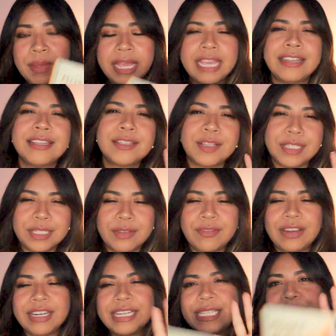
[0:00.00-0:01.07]
My hand is also
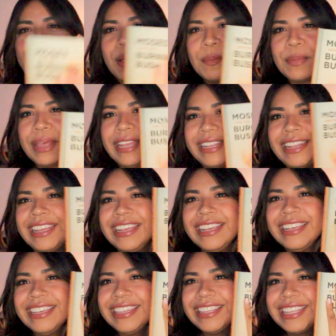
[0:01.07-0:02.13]
very small, but
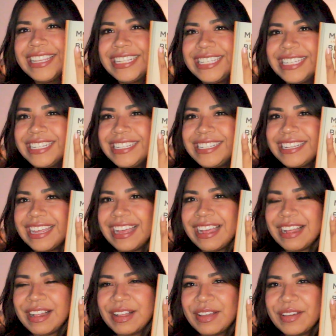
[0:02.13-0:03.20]
this is
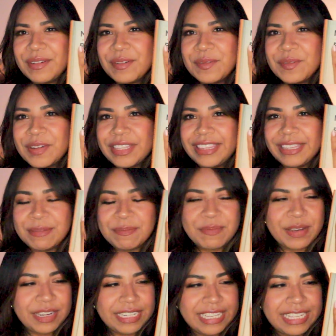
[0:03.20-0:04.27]

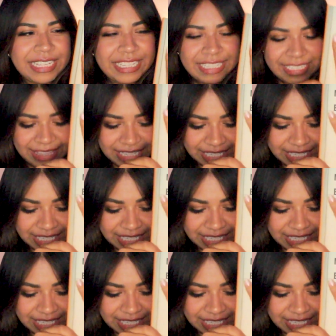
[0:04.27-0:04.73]
the